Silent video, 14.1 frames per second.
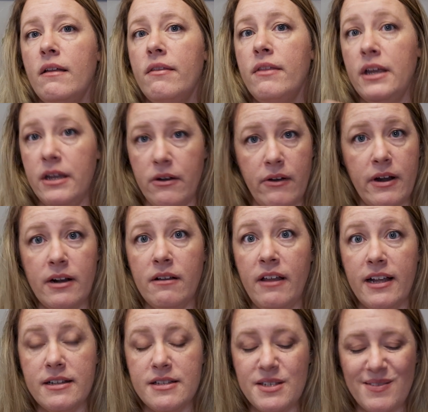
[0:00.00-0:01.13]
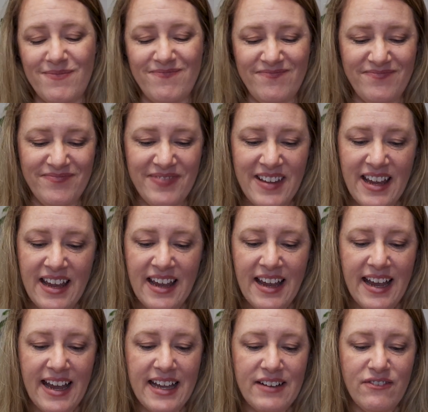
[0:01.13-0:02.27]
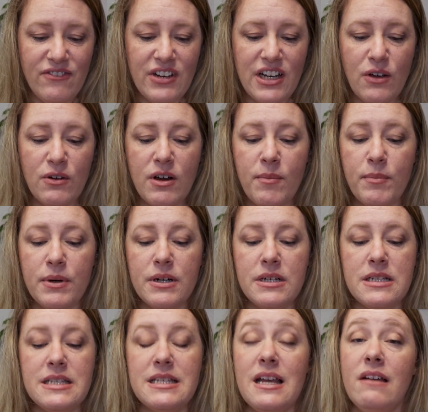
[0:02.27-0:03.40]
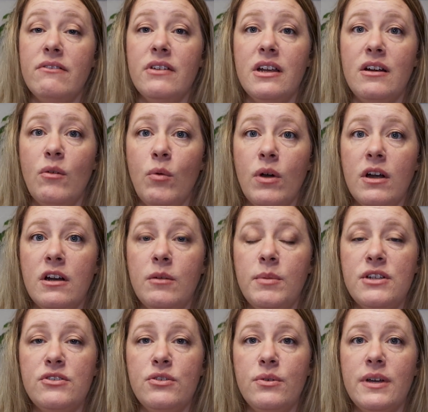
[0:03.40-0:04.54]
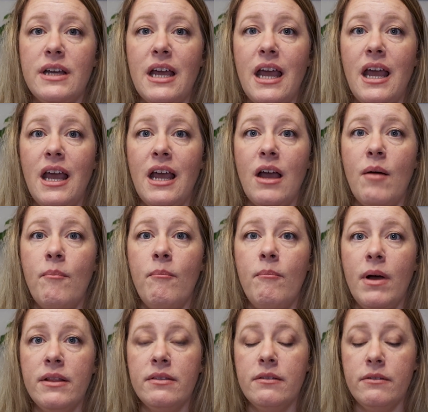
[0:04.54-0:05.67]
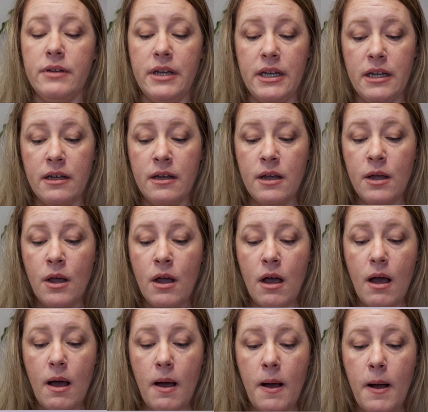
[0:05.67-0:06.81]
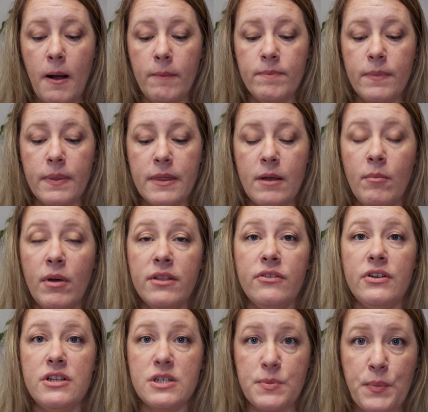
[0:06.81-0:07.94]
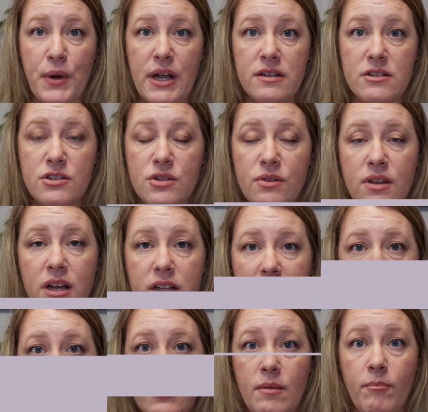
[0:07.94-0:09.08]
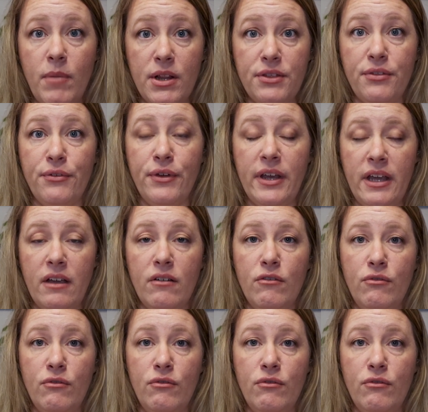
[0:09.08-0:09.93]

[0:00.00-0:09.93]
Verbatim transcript: the year at a glance. And video number seven, we're going to be doing a monthly, um, the monthly spread. So that's the monthly